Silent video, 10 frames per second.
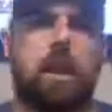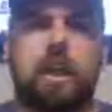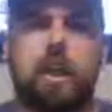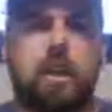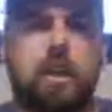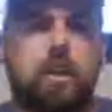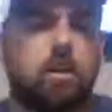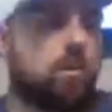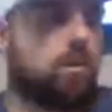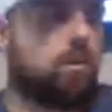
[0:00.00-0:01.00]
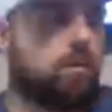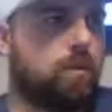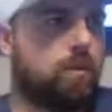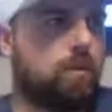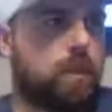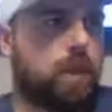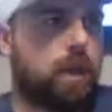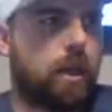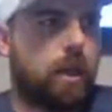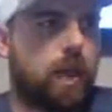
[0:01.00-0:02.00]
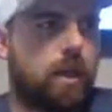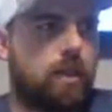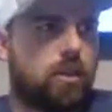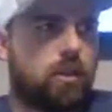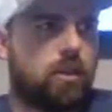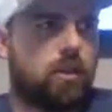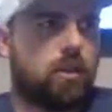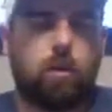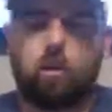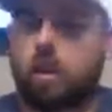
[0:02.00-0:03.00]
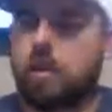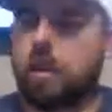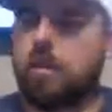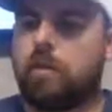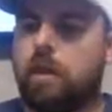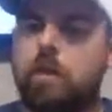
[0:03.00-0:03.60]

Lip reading: and who, how did this offer all come together?